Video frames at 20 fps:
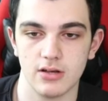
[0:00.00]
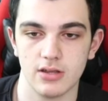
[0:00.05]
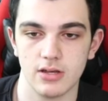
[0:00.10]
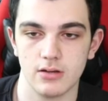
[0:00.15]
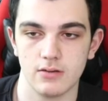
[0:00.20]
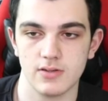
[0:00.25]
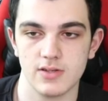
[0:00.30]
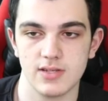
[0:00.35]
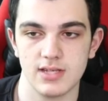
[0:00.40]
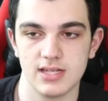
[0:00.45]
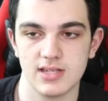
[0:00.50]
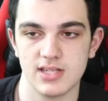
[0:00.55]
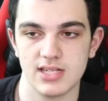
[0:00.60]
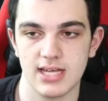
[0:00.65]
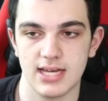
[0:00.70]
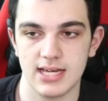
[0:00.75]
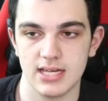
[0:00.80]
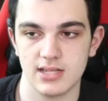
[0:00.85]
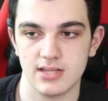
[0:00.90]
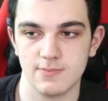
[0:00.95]
though, so that's
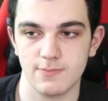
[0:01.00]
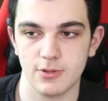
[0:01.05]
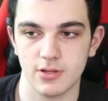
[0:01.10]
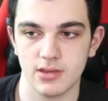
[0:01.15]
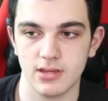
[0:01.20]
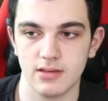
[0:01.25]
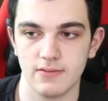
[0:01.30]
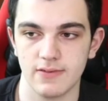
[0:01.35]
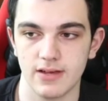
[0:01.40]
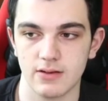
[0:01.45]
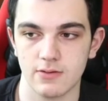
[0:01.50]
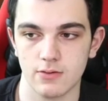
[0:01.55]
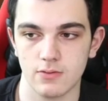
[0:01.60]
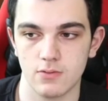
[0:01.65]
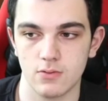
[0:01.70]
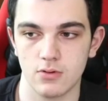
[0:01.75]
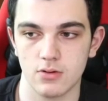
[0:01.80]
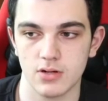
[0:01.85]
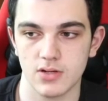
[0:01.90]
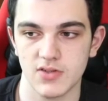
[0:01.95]
nice. But the event
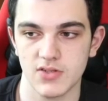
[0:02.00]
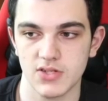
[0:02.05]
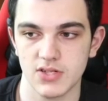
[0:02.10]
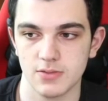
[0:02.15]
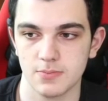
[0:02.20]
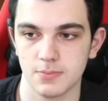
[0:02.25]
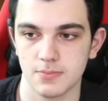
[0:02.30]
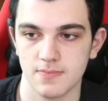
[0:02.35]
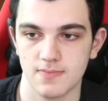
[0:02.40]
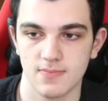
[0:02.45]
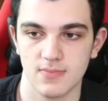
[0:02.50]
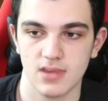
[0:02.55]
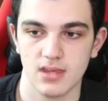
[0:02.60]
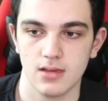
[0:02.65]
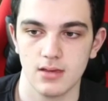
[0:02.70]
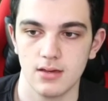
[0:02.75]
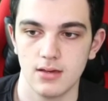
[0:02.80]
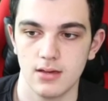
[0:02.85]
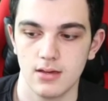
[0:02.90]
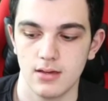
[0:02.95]
rewards
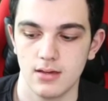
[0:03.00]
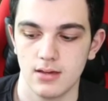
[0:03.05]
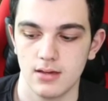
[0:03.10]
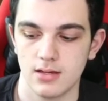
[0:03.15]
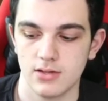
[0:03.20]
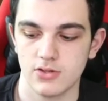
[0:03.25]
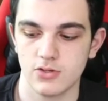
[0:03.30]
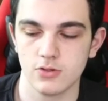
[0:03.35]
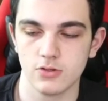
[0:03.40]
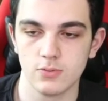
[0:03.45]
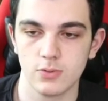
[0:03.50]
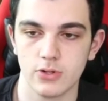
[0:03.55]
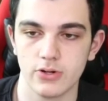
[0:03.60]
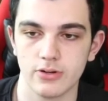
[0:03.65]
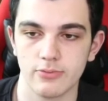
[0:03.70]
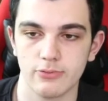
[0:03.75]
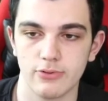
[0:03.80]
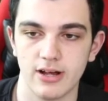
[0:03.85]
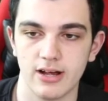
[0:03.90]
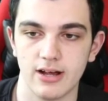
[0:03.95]
is Drubal
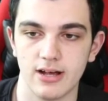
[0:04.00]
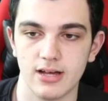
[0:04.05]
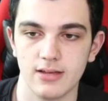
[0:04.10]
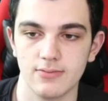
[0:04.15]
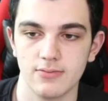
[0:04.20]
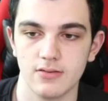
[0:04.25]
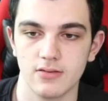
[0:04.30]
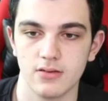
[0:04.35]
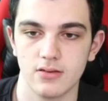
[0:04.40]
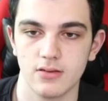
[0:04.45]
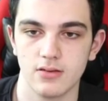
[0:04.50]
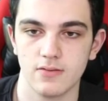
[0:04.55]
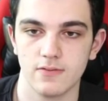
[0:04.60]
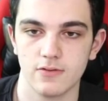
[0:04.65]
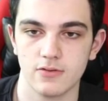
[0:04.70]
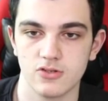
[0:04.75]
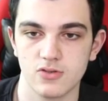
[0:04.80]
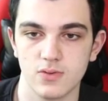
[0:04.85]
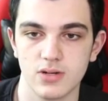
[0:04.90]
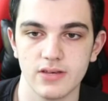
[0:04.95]
Cabrera
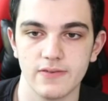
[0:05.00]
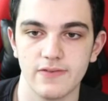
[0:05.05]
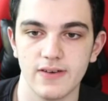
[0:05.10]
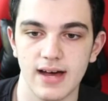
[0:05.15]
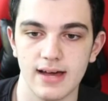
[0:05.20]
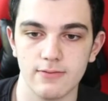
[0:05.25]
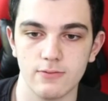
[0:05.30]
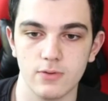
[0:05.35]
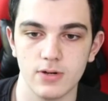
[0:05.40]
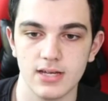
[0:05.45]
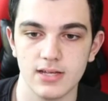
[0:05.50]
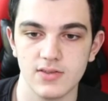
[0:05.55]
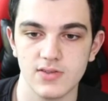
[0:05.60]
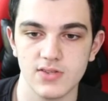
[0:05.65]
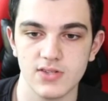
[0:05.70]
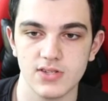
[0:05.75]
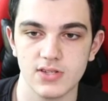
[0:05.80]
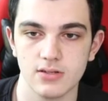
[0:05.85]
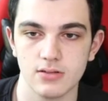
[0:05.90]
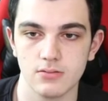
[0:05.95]
for 25
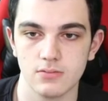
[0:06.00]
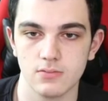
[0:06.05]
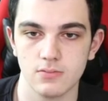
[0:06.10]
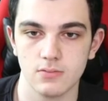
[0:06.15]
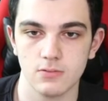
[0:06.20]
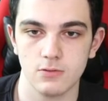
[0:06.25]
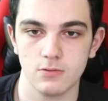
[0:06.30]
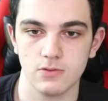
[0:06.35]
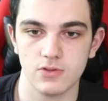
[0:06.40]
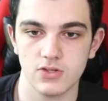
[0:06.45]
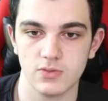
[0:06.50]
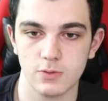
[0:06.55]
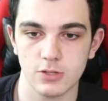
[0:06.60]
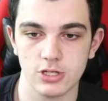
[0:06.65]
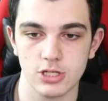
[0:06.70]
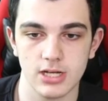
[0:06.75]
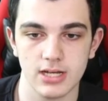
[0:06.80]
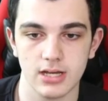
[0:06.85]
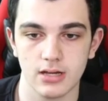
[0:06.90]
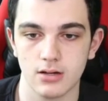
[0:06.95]
wins,
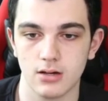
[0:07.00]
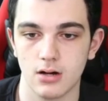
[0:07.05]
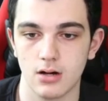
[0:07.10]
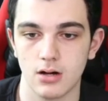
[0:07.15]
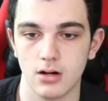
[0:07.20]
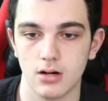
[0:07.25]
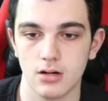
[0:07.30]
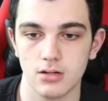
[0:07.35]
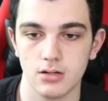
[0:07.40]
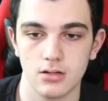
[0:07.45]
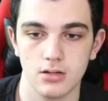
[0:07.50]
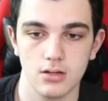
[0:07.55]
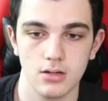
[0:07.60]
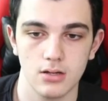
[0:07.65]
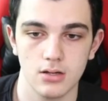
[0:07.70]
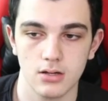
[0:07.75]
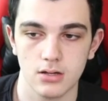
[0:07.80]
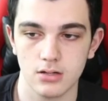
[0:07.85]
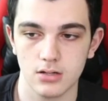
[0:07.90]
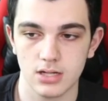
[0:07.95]
switch hitting card,
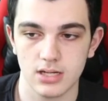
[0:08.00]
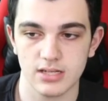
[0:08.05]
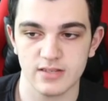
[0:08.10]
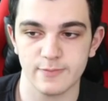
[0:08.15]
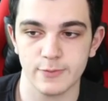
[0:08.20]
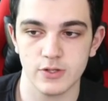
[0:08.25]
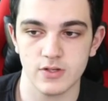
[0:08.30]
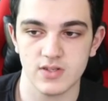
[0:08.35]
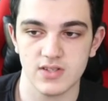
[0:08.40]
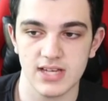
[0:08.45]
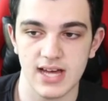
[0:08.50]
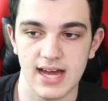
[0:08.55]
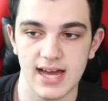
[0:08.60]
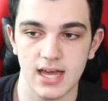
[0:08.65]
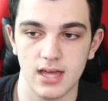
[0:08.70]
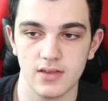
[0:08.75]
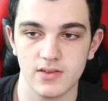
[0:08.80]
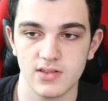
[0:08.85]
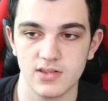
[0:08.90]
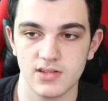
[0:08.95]
good against both
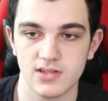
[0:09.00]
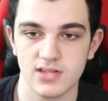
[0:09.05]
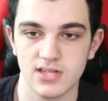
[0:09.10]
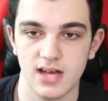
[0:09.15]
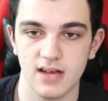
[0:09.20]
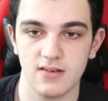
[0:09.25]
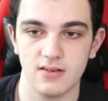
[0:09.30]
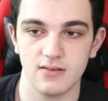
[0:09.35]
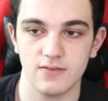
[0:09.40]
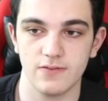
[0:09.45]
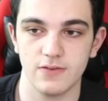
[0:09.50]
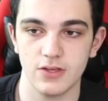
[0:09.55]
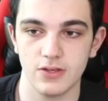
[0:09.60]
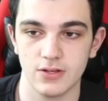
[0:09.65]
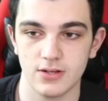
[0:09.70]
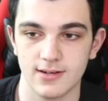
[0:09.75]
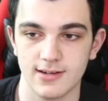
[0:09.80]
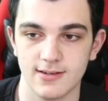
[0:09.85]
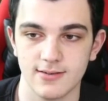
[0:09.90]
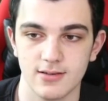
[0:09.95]
sides, solid
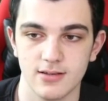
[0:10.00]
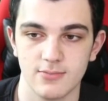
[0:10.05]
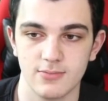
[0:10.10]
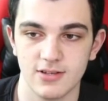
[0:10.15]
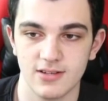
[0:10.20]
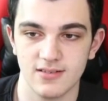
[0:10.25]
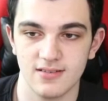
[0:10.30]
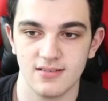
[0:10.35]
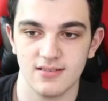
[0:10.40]
fielder. But